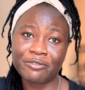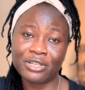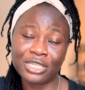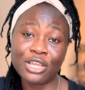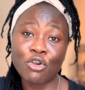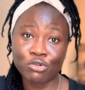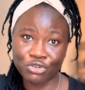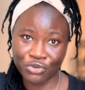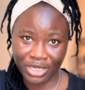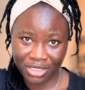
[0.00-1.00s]
feeling
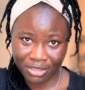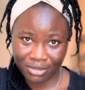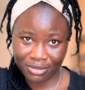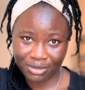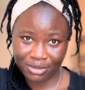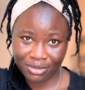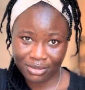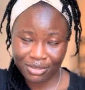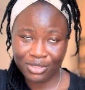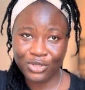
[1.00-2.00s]
100,
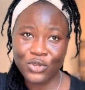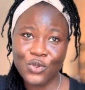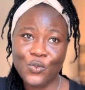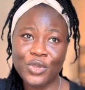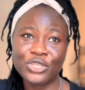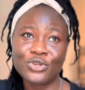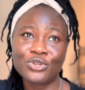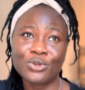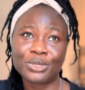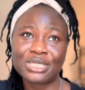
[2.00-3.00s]
when you're
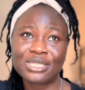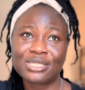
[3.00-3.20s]
not,